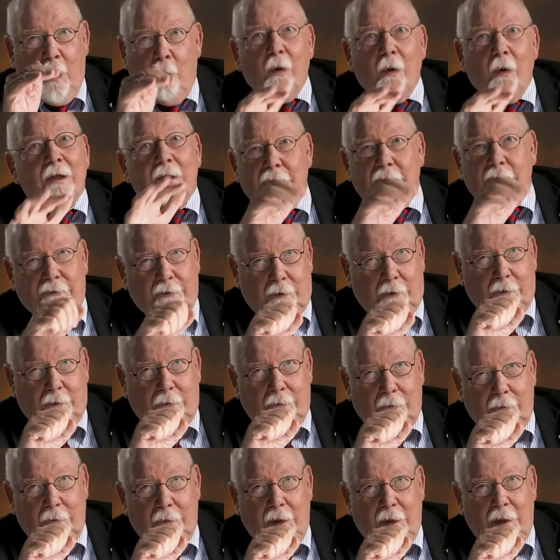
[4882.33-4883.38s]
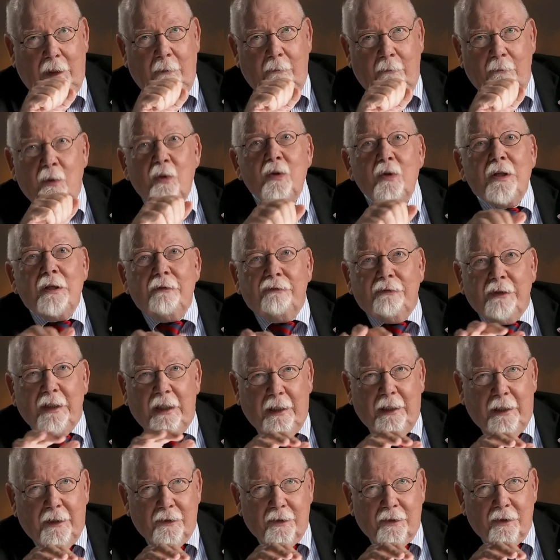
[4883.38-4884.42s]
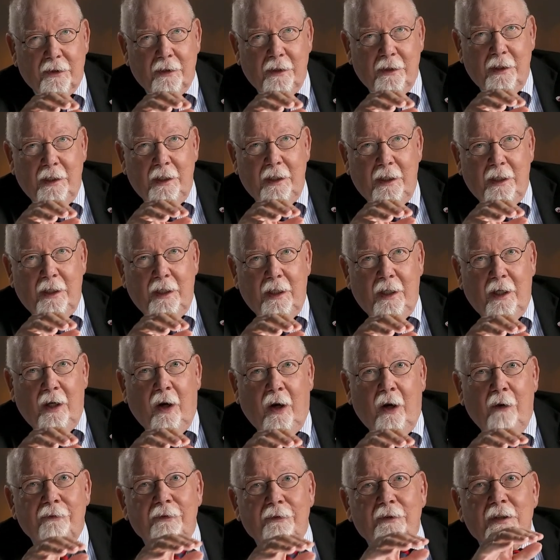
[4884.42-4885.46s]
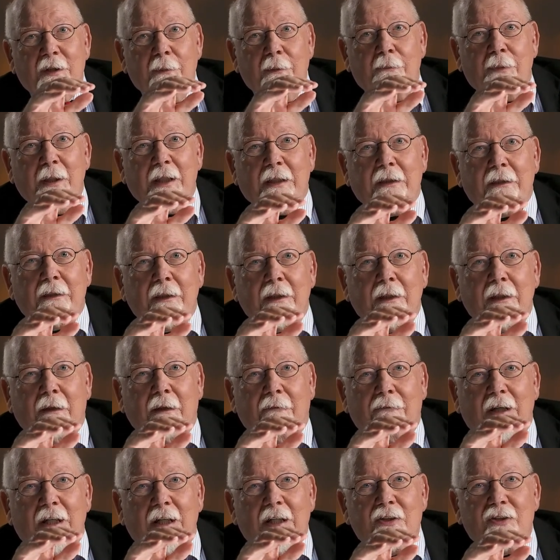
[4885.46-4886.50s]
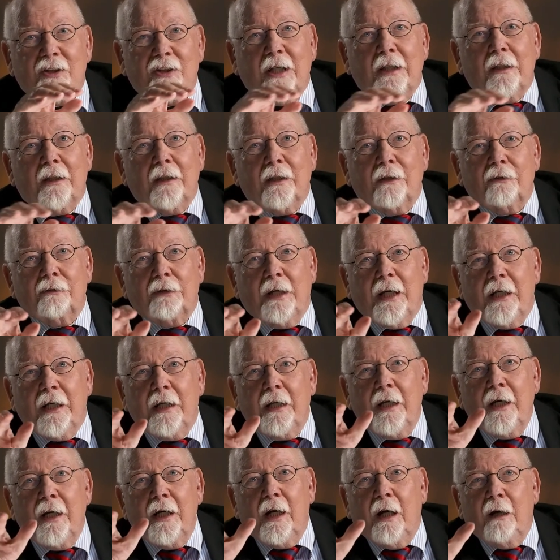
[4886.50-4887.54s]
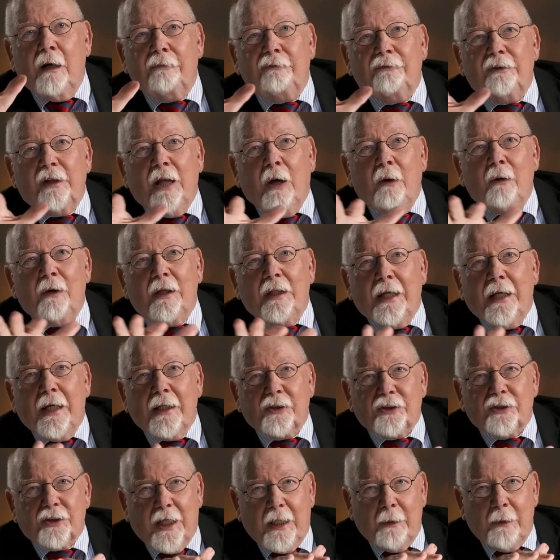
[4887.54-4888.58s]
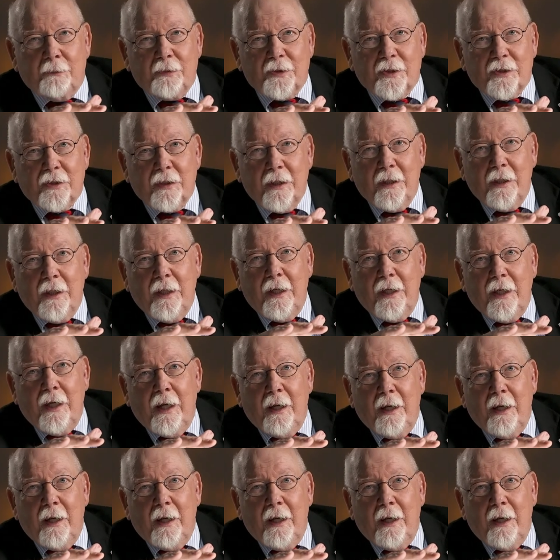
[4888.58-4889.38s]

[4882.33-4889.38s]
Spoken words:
Wonderful, moody feelings, often depicting a very gentle array of flower-like shapes